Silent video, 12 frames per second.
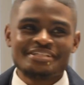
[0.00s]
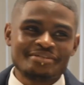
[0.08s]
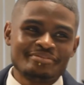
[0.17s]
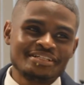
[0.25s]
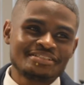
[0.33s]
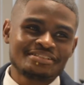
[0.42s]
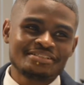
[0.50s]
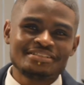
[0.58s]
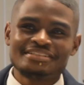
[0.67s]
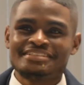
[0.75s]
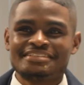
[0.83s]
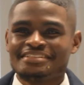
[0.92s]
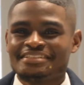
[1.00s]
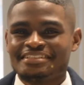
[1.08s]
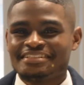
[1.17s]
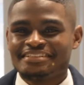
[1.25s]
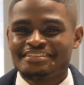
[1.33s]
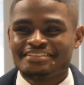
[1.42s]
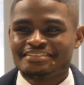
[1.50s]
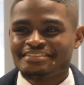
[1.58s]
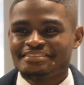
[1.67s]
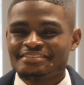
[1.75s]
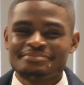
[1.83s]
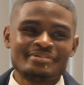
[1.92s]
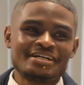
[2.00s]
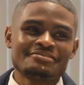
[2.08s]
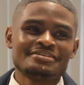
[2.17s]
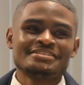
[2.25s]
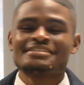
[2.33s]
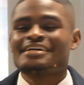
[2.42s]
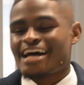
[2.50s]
committed to the marriage.